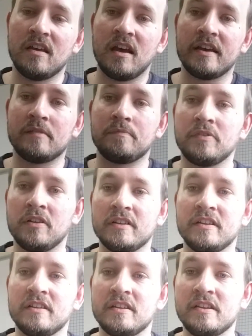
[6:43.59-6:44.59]
I can plug
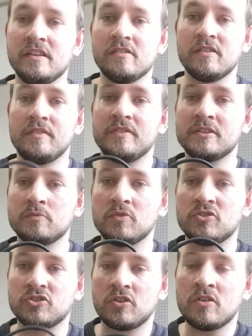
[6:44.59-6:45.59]
it into here, and this
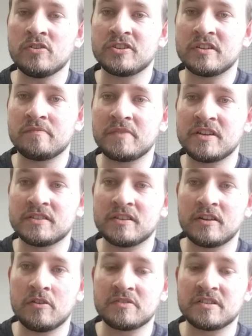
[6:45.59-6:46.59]
will charge it because
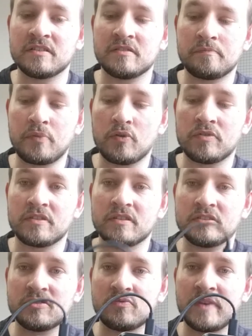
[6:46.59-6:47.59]
it goes in both
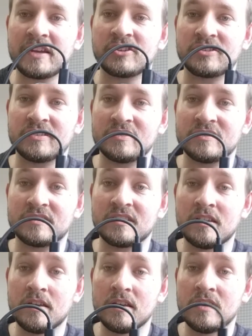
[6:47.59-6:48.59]
directions.
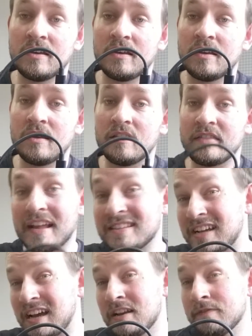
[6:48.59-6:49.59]

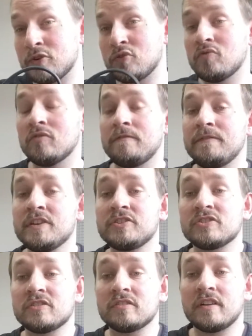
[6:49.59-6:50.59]
That's kind of a cool
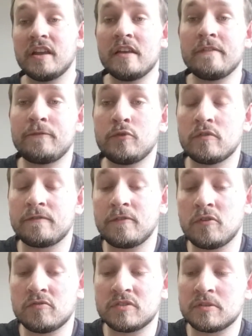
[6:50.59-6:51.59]
feature if your
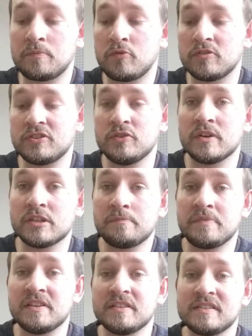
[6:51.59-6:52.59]
phone supports
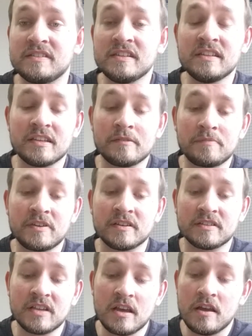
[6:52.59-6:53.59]
USB-C,
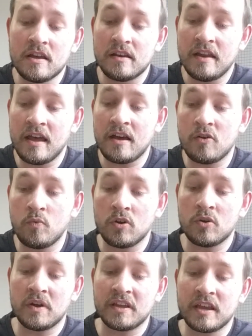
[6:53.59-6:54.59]
because now
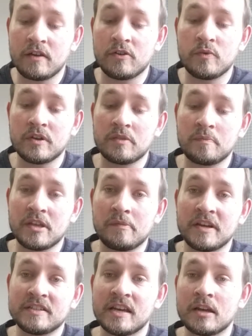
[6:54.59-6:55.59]
what do I carry with me in
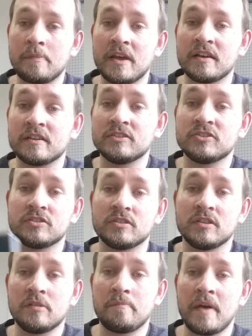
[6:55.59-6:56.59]
my tech package?
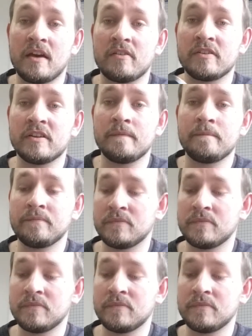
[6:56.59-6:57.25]
The battery,